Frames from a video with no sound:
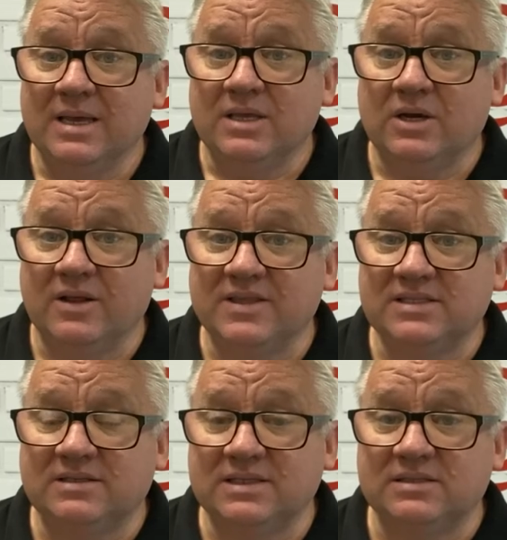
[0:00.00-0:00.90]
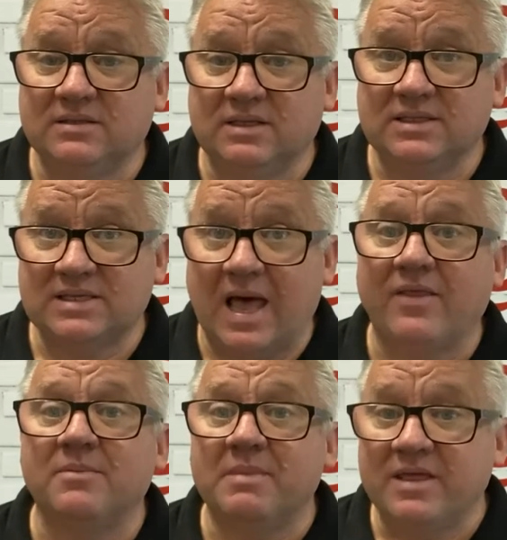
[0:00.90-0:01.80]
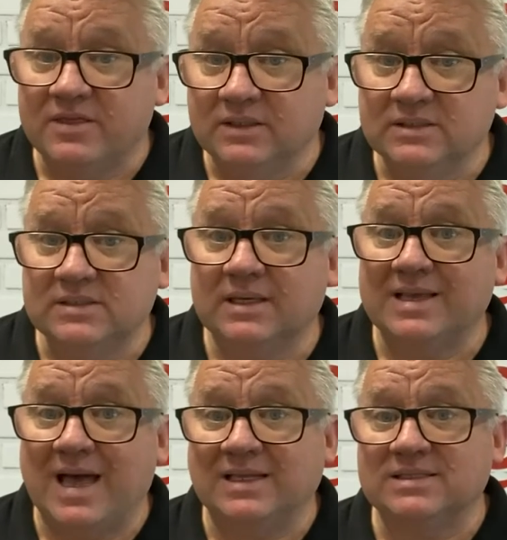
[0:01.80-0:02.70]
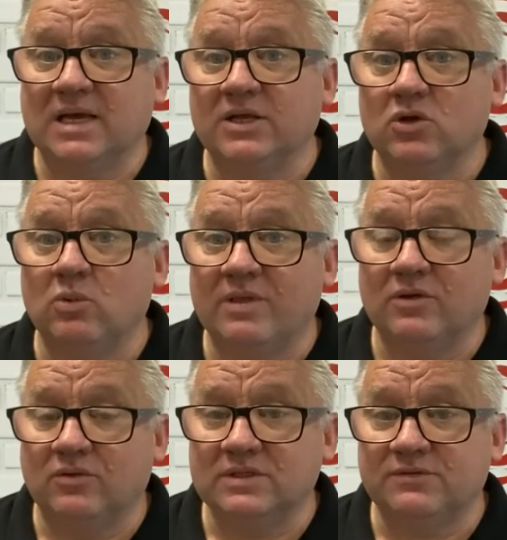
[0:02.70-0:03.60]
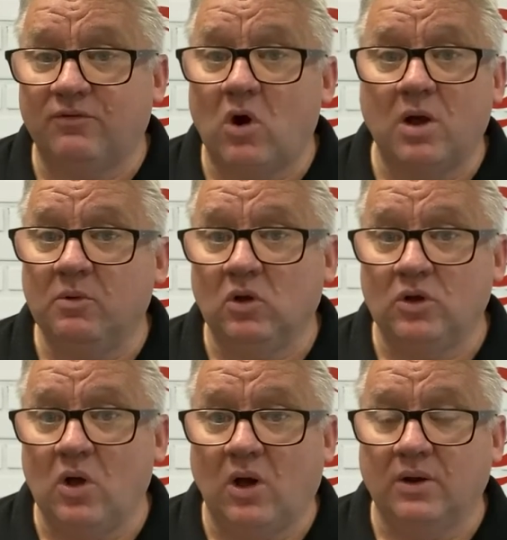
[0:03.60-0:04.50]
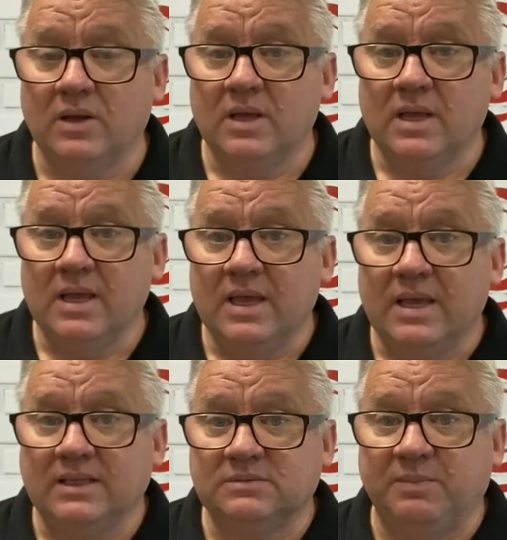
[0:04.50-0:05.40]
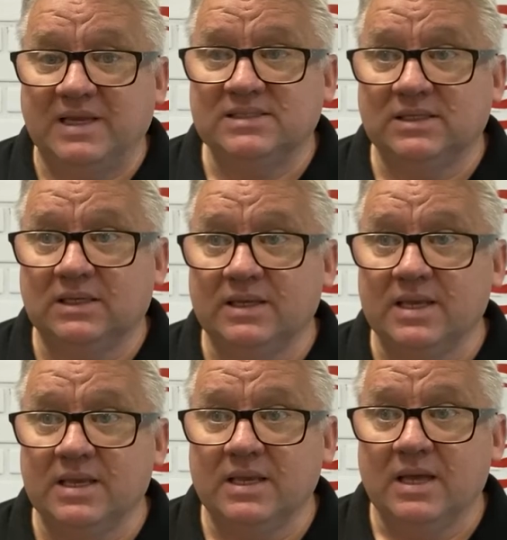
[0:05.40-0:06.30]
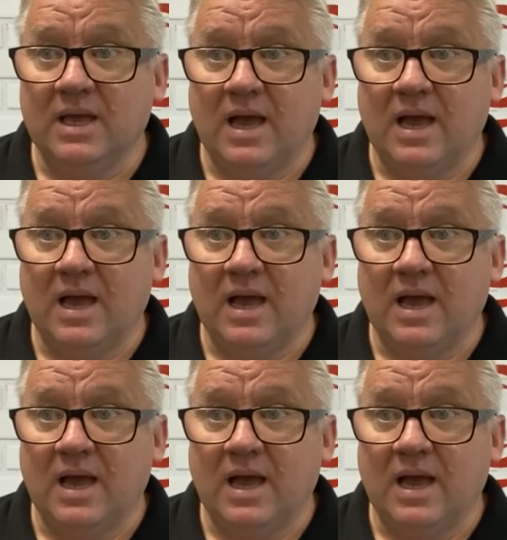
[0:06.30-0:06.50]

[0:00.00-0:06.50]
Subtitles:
These other methods can't tell you whether it's friable or not. It's basically,